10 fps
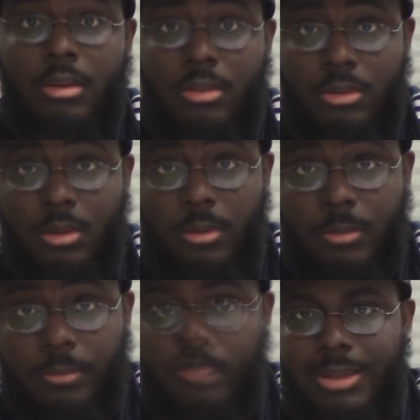
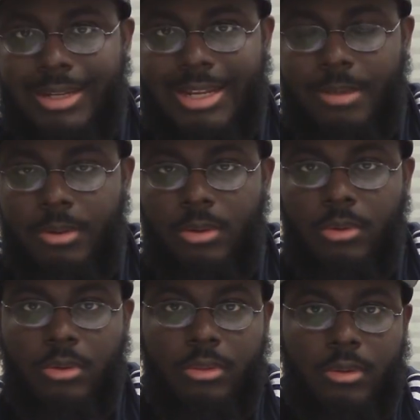So let me know
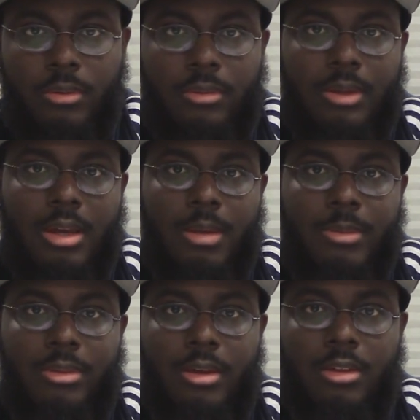your thoughts in the
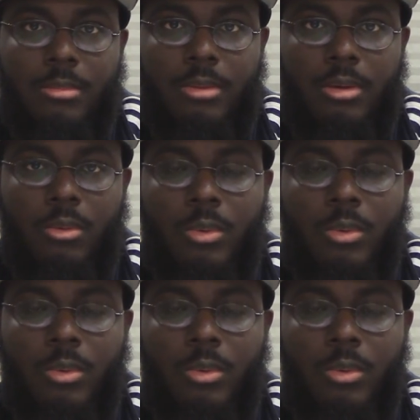comment section below.